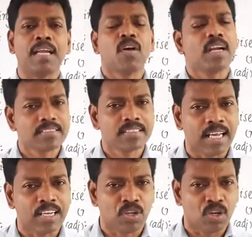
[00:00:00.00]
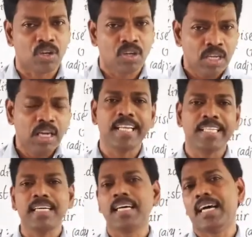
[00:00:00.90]
What is that? You know,
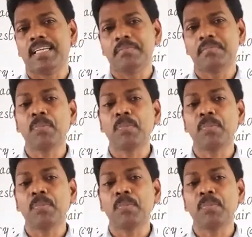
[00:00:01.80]
Haridaharam.